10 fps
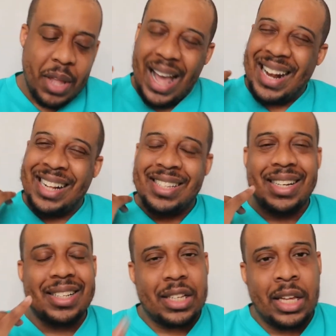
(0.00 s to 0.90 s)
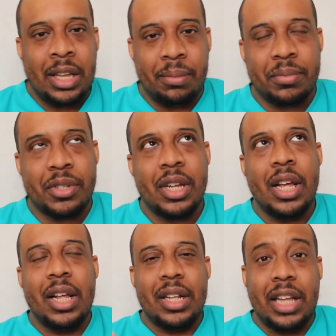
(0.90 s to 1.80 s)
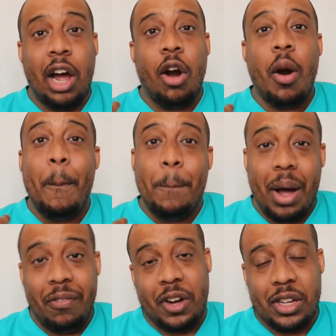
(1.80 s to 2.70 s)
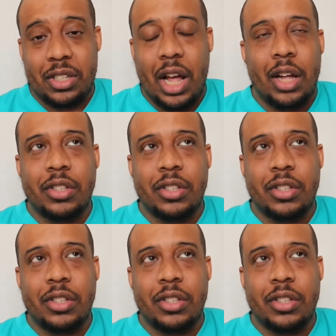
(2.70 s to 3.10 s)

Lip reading: And then to the teams that are above us,